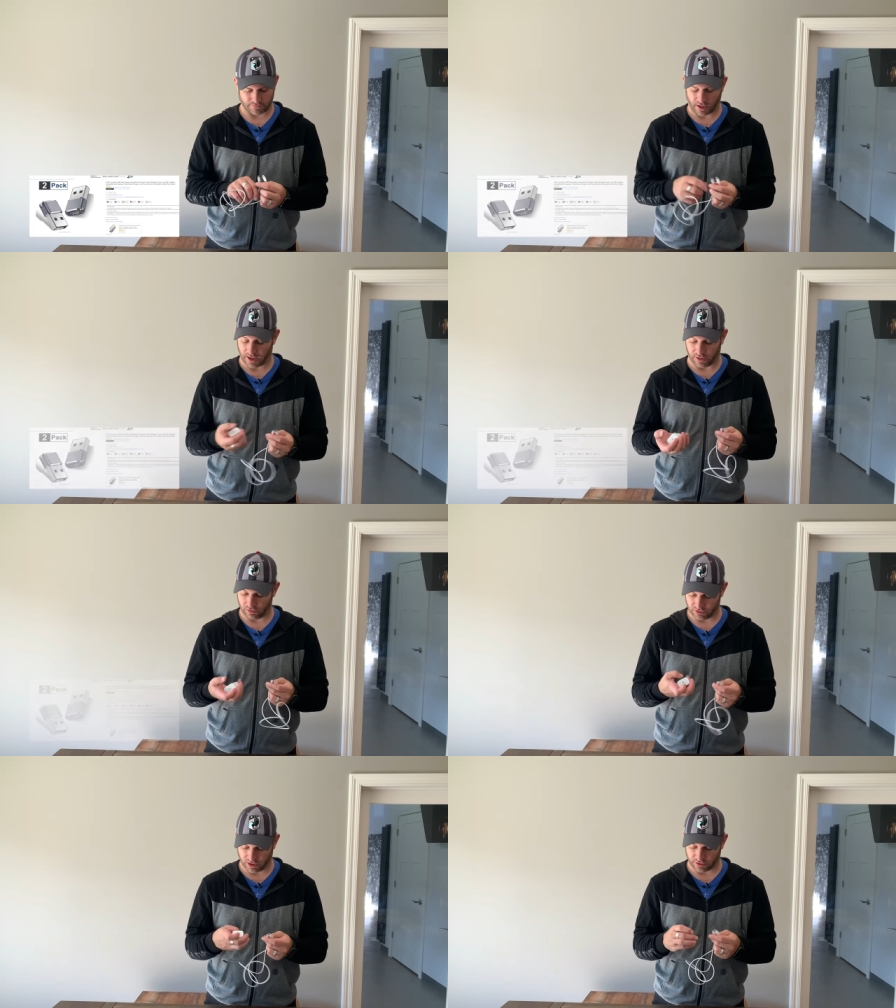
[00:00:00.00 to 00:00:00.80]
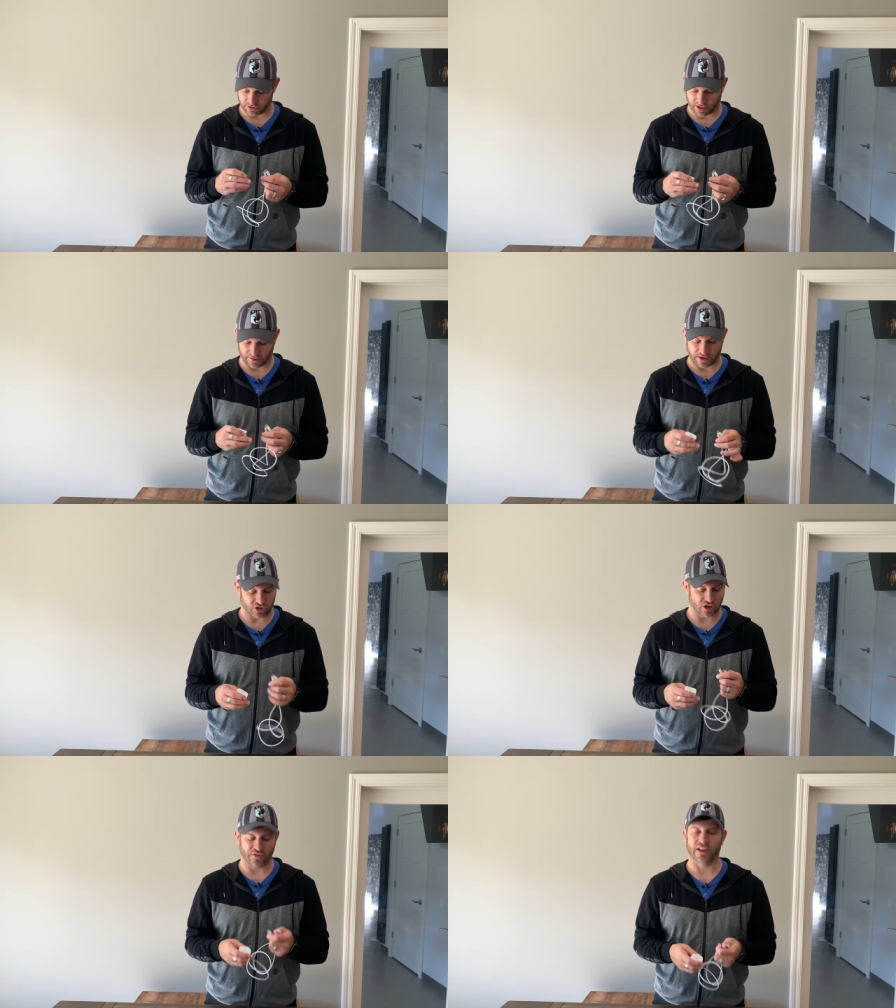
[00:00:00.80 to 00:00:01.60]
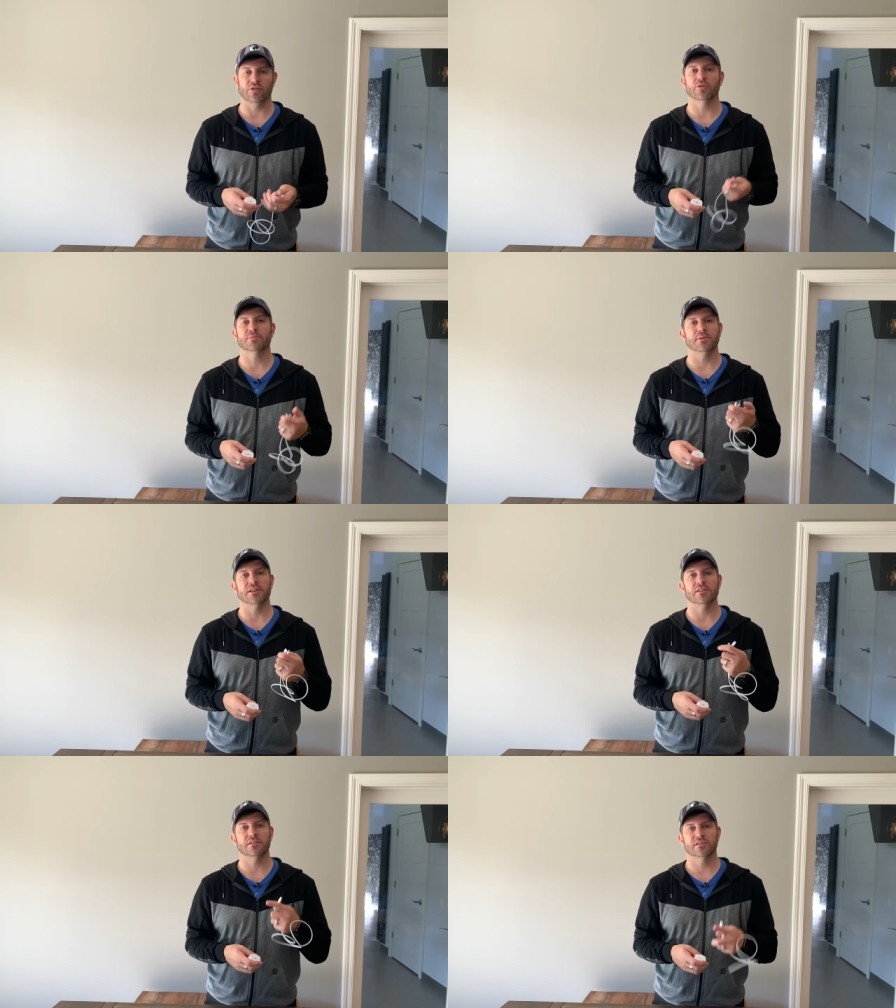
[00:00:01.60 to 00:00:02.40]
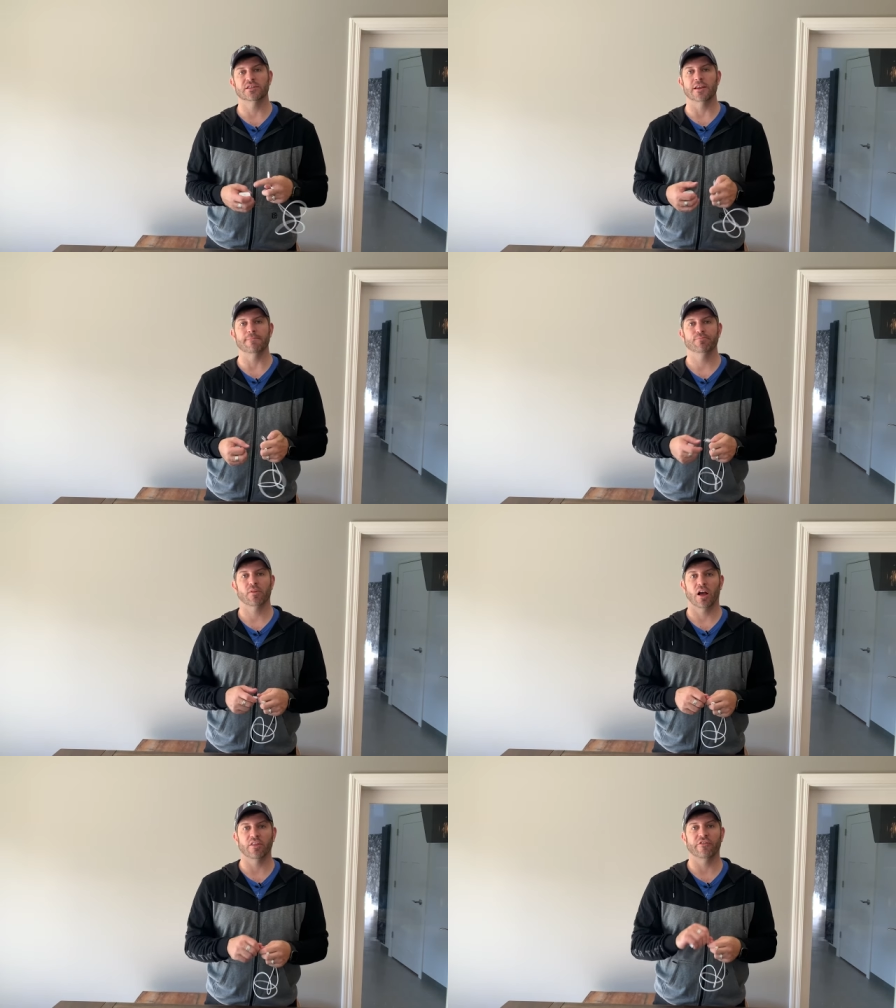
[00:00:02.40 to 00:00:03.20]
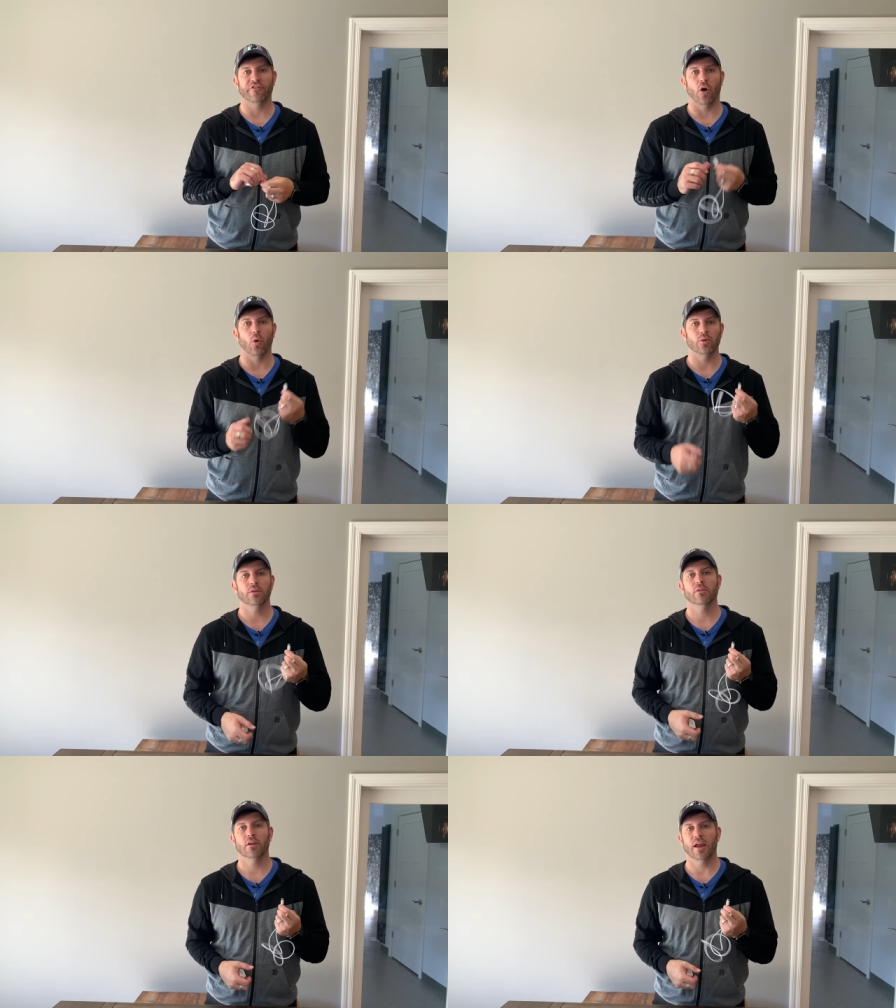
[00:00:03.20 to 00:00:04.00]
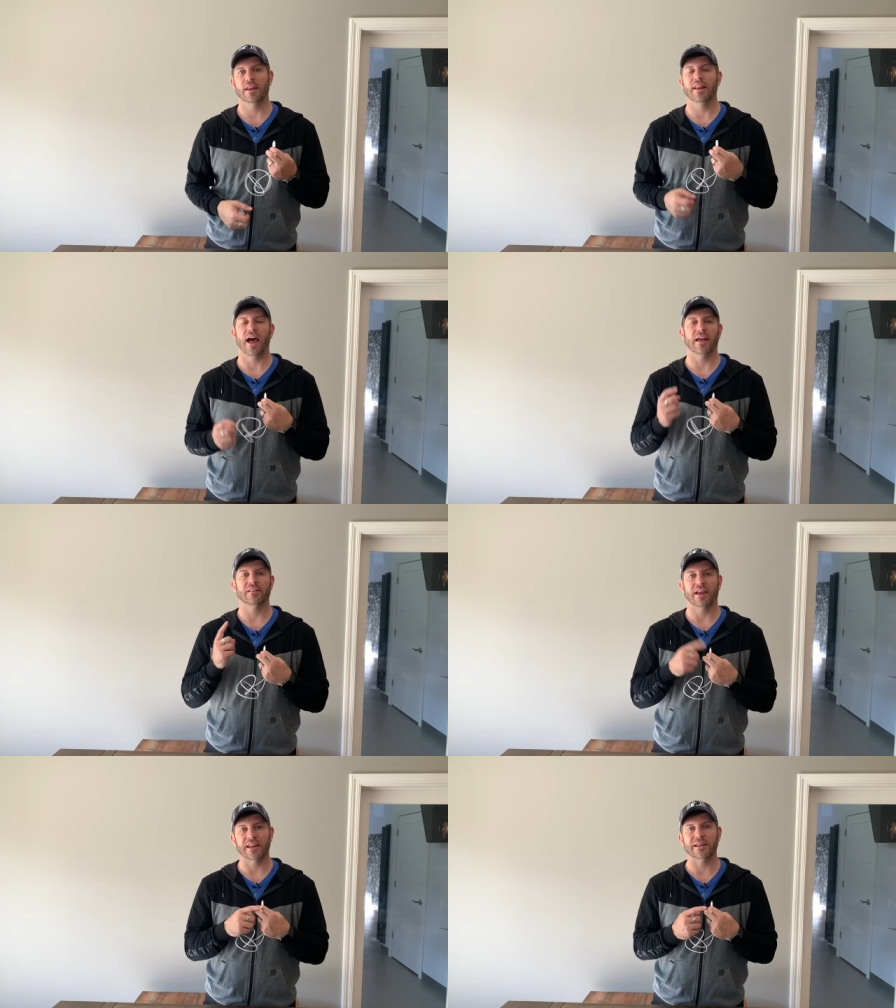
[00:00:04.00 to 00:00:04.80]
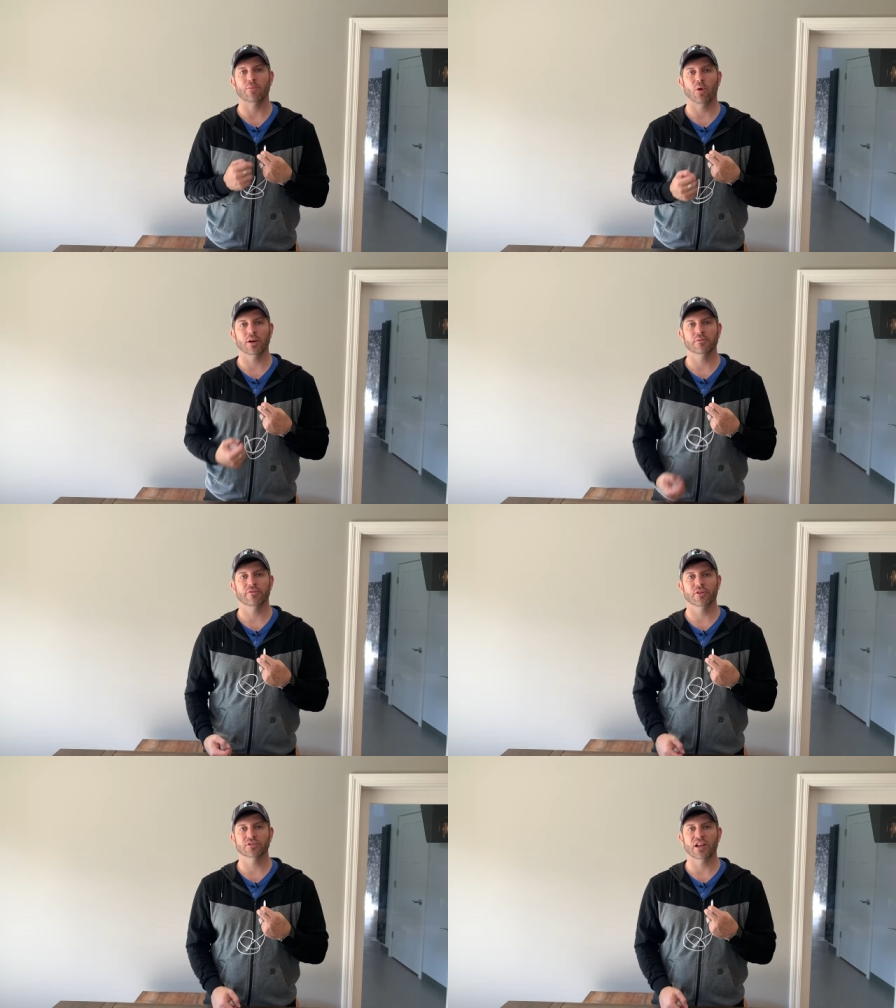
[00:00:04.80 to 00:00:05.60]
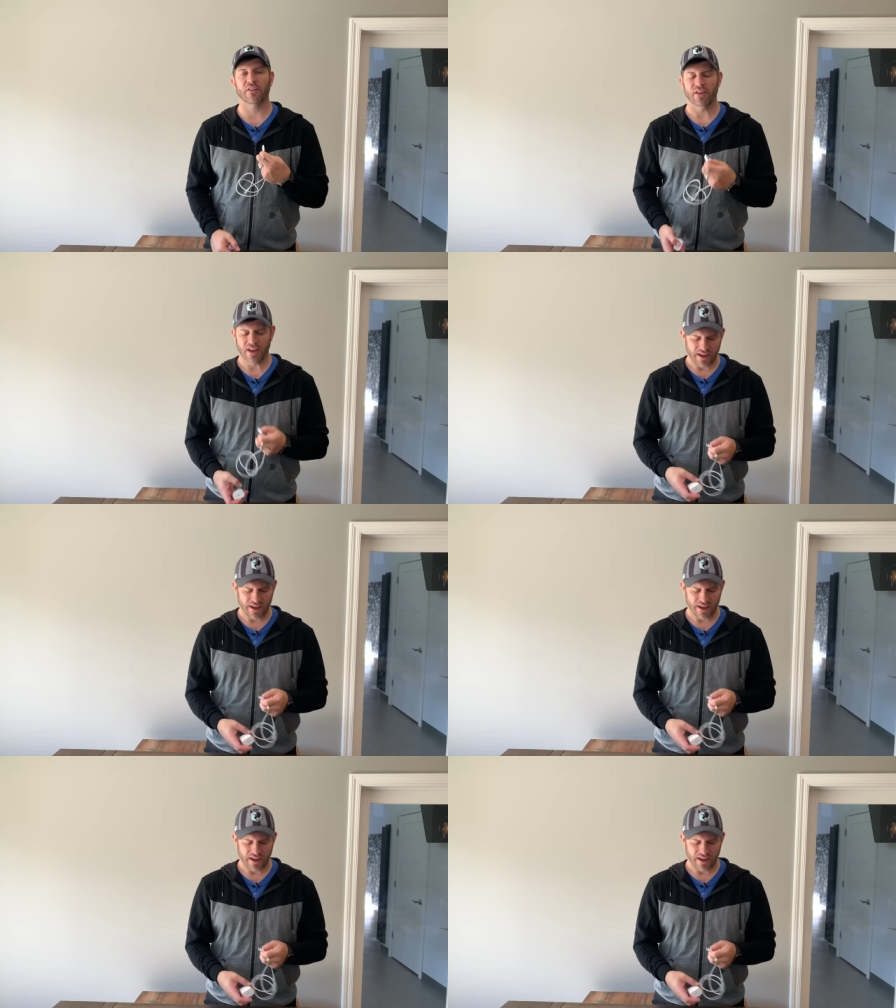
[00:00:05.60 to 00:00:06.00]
I don't understand. They should have had USB-C on the phone and not lightning port, first off.